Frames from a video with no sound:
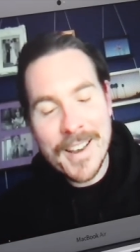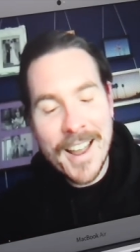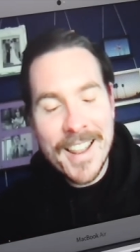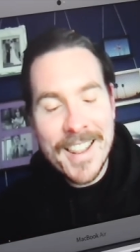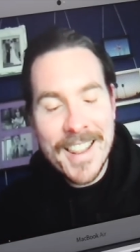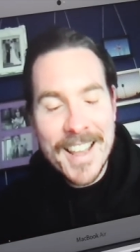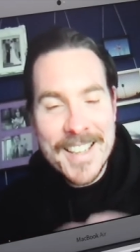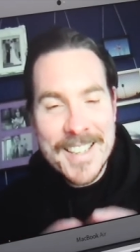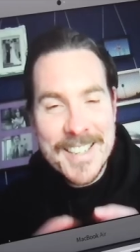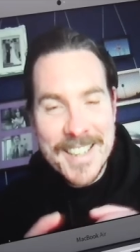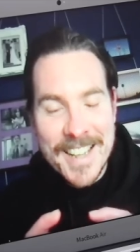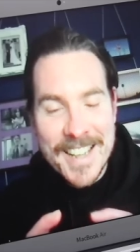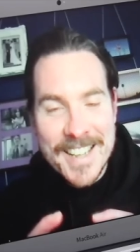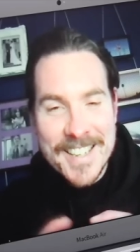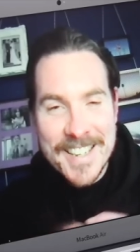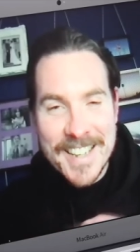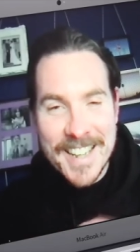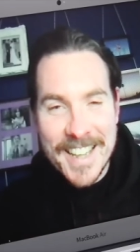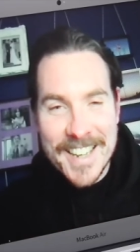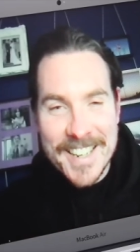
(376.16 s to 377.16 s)
uh, let's let's
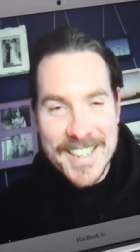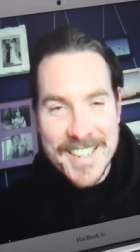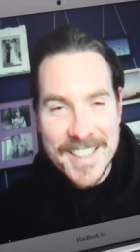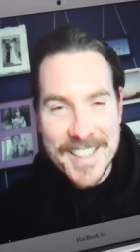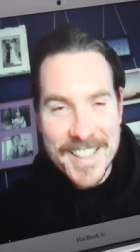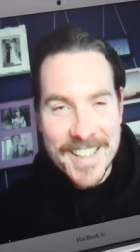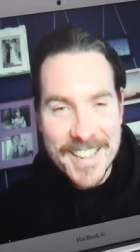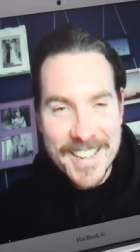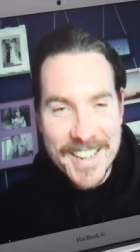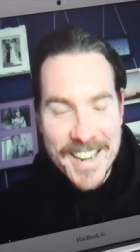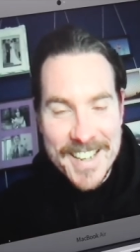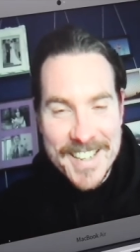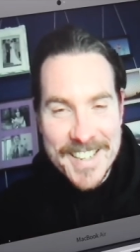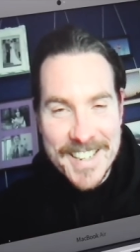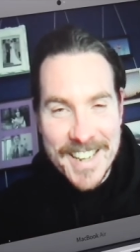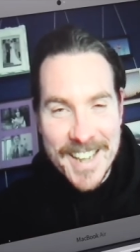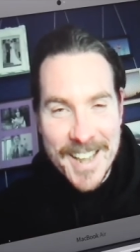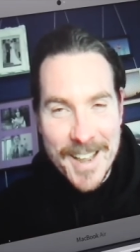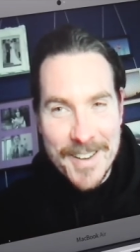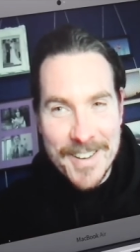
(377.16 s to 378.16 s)
dig into the let's
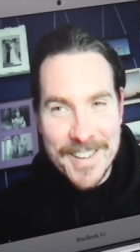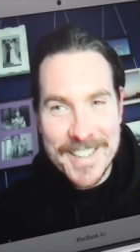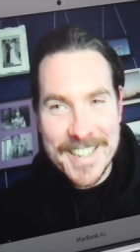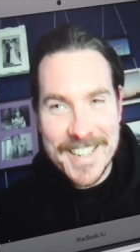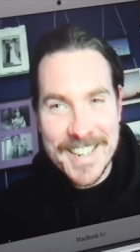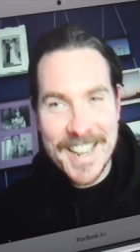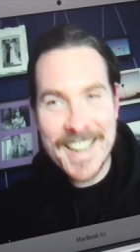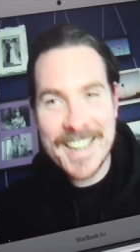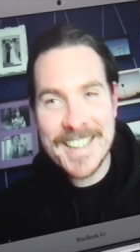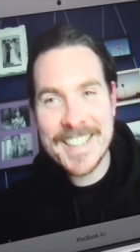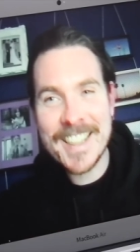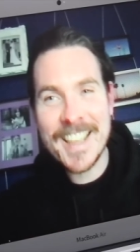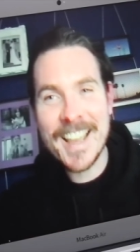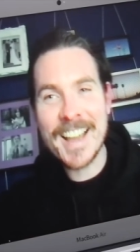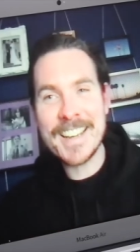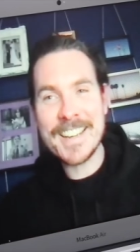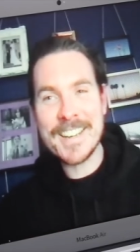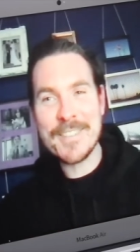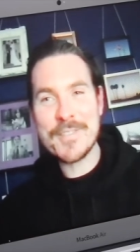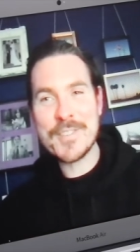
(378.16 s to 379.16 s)
dig, dig into the
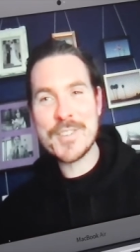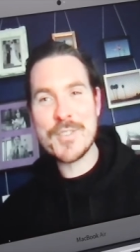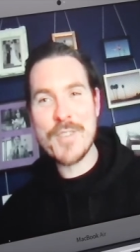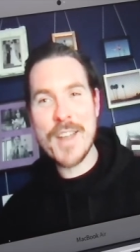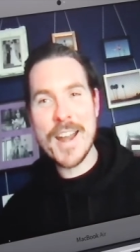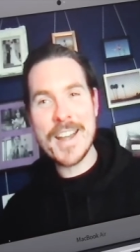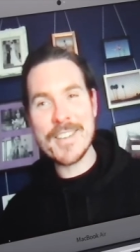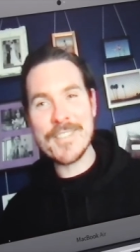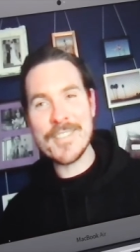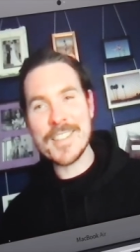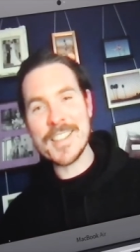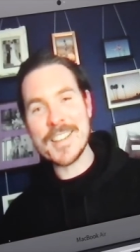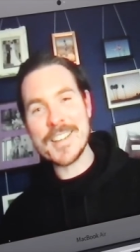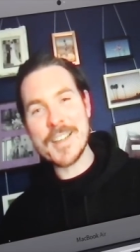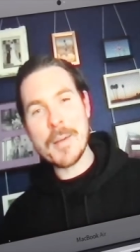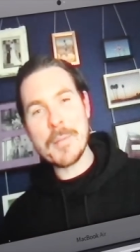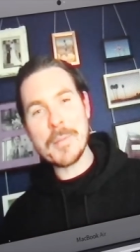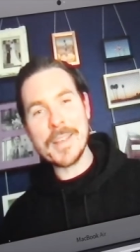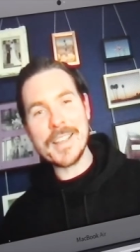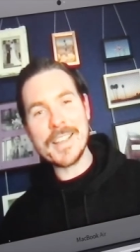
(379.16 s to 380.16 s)
idea of surrendering the
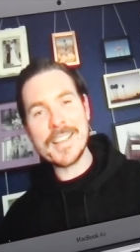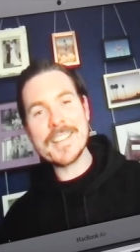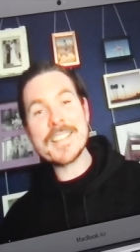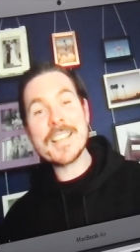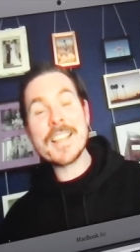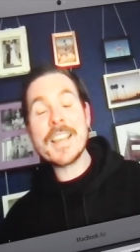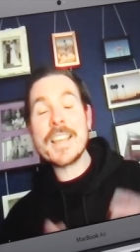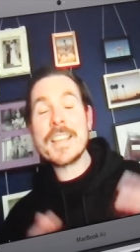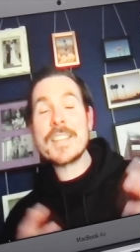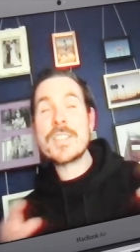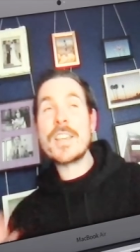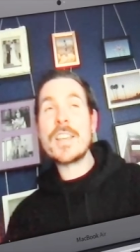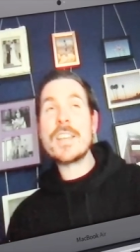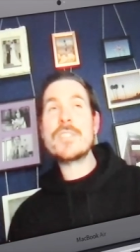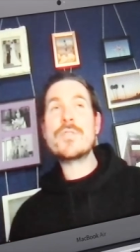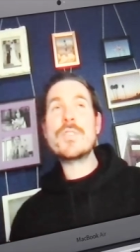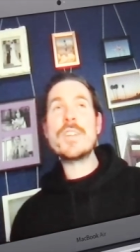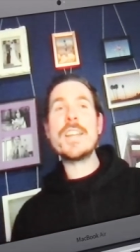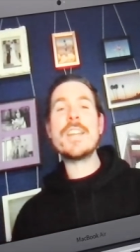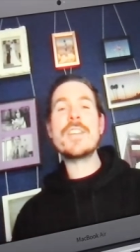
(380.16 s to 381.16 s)
dummy, because I think it's it's
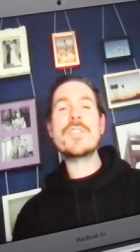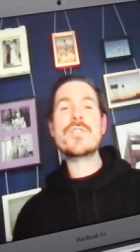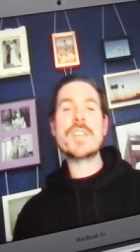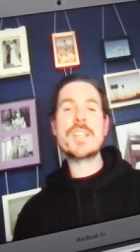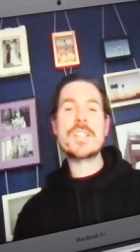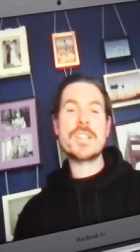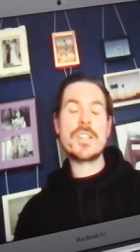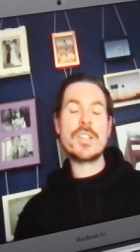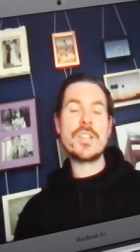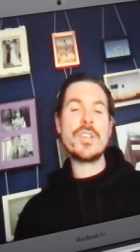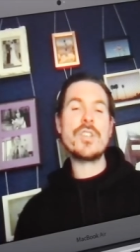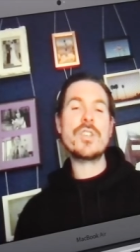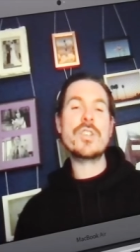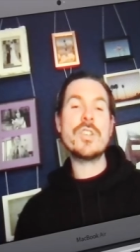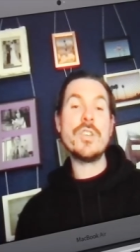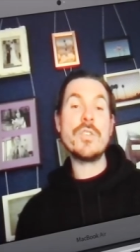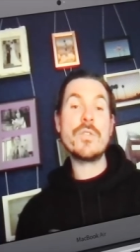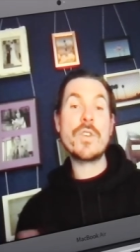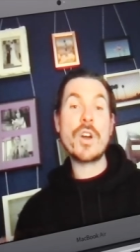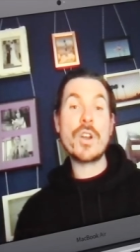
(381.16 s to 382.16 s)
really interesting that you,
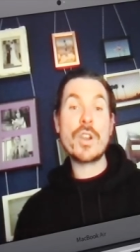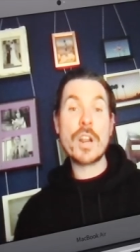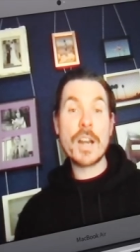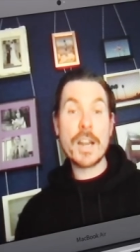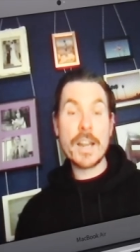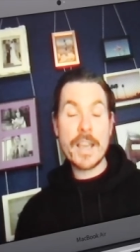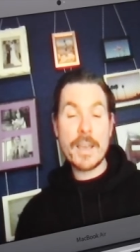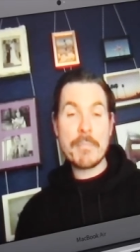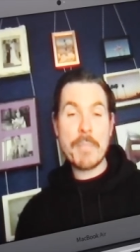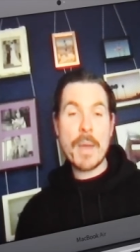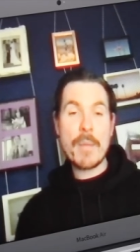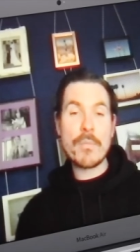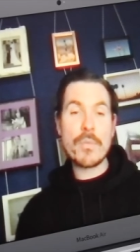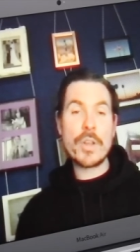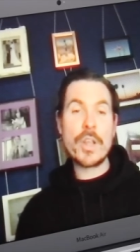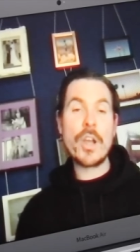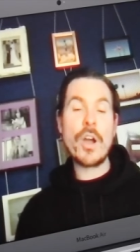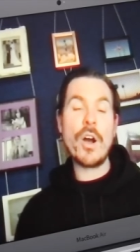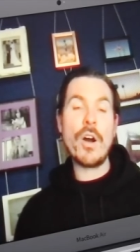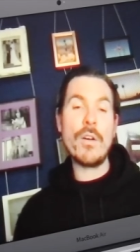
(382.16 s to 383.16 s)
you've got a clear
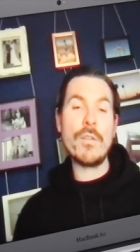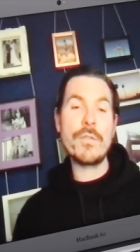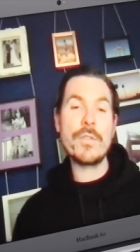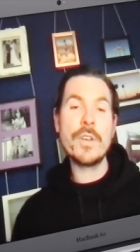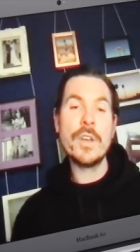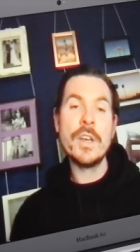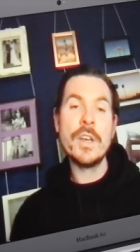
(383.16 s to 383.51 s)
memory of